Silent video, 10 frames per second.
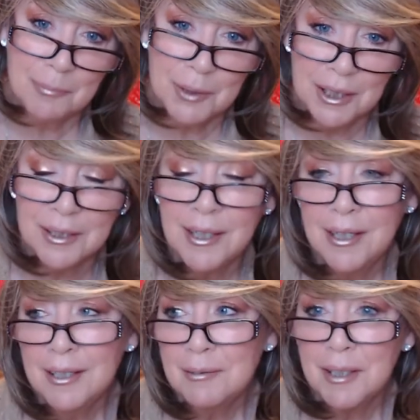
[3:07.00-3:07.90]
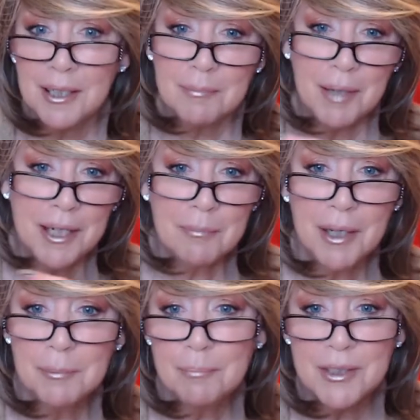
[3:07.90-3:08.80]
when you, at
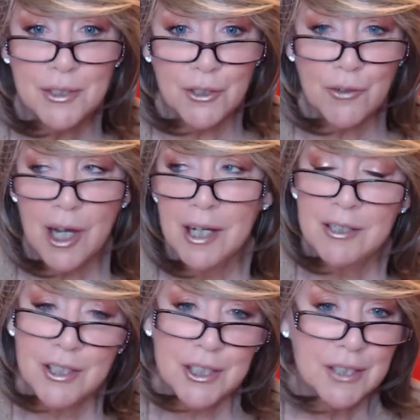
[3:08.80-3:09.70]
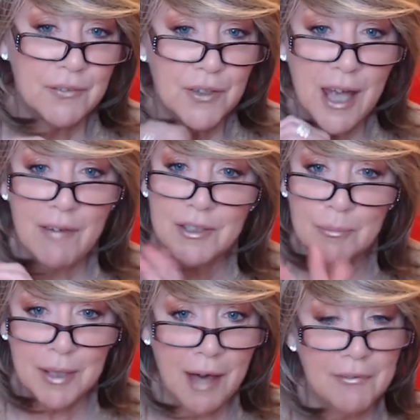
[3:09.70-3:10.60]
my mister on just to have
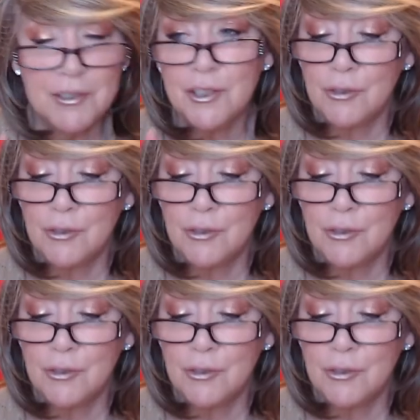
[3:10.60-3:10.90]
some lavender